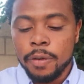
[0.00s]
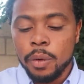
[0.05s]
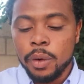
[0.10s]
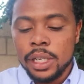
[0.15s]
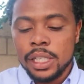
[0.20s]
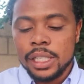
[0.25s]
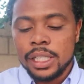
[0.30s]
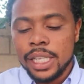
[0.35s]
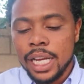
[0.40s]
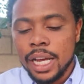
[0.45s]

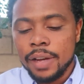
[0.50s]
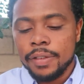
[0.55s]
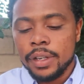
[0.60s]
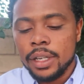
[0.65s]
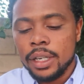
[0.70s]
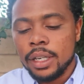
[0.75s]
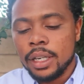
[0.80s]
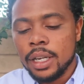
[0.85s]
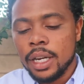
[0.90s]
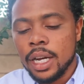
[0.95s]

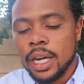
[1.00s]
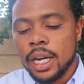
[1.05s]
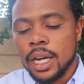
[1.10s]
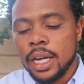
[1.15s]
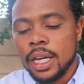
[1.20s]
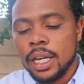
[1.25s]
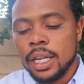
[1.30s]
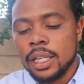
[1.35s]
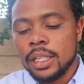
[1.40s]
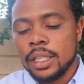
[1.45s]

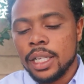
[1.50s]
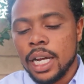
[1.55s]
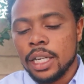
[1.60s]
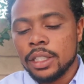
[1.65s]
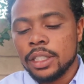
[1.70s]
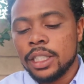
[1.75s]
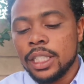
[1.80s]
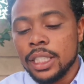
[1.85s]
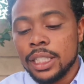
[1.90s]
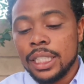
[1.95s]

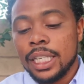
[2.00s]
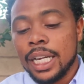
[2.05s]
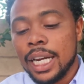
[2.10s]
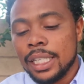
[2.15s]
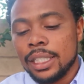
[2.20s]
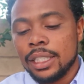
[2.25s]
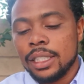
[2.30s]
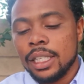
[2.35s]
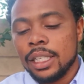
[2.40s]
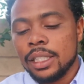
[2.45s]

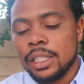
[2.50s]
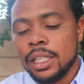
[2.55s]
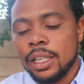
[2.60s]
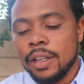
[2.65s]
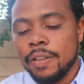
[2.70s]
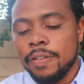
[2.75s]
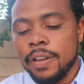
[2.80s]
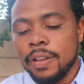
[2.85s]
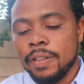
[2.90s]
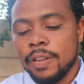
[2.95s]
$47.69 and
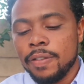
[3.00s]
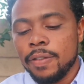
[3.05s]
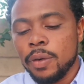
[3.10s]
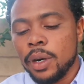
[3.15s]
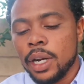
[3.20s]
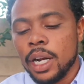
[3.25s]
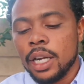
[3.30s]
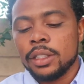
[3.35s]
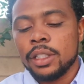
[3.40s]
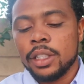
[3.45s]
the
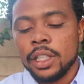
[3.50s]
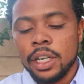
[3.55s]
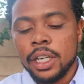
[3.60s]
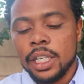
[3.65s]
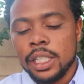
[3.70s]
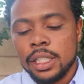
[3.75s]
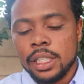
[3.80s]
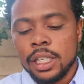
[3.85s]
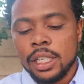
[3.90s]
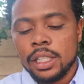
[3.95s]

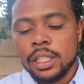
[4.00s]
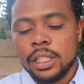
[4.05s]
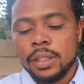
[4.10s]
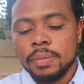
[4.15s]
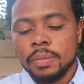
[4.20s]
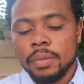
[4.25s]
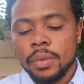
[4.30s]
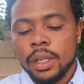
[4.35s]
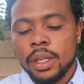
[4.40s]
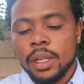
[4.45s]

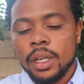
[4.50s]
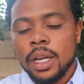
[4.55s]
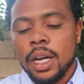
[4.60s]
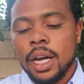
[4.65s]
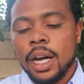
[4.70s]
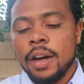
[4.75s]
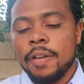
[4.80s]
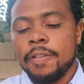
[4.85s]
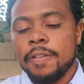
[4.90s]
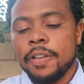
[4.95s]

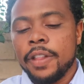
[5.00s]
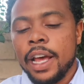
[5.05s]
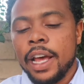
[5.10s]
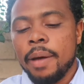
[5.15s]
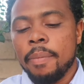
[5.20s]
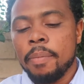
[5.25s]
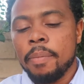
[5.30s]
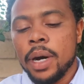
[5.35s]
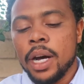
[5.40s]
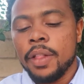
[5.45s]
$54.30 for
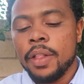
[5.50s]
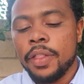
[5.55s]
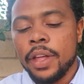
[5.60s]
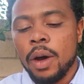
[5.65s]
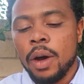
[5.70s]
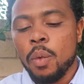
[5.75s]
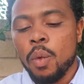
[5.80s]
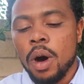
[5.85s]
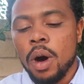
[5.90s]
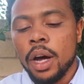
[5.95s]
that month,
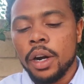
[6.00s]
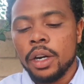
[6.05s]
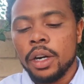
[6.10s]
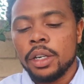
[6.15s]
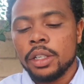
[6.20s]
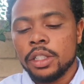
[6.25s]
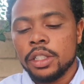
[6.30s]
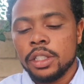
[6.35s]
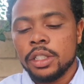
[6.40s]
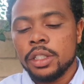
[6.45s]
that
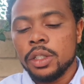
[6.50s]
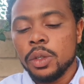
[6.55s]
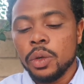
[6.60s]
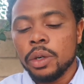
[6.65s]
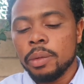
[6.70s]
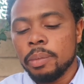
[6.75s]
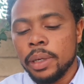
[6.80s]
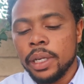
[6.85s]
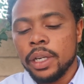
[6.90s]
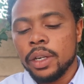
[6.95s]
water
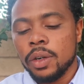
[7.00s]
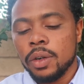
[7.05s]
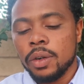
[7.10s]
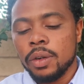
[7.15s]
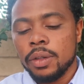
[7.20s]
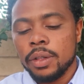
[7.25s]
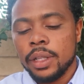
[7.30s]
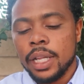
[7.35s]
sewer bill,